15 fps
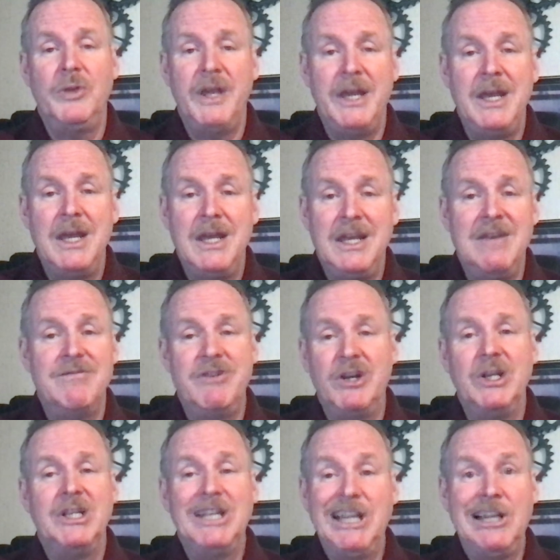they get
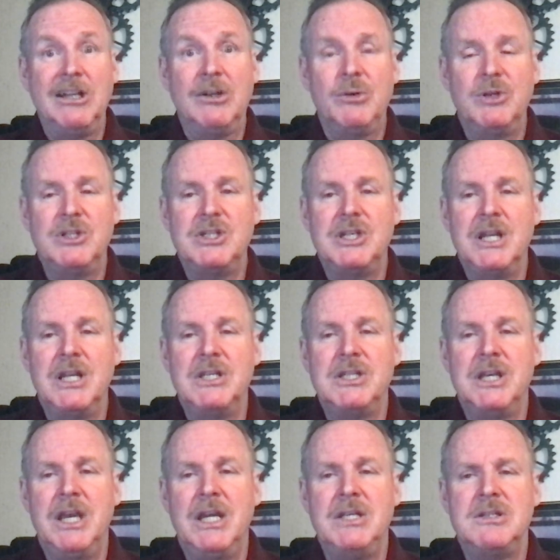very little Christian
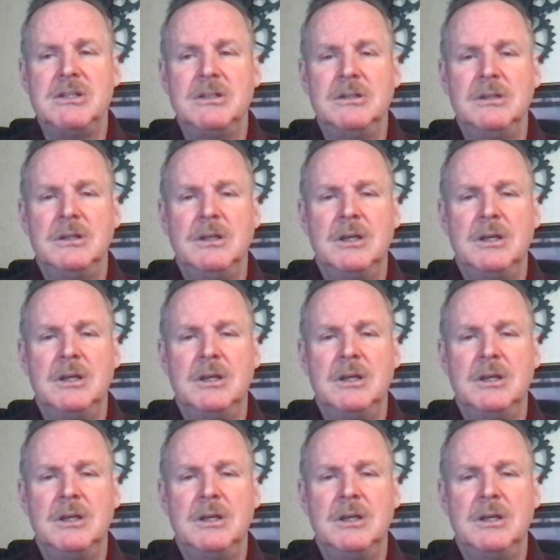education.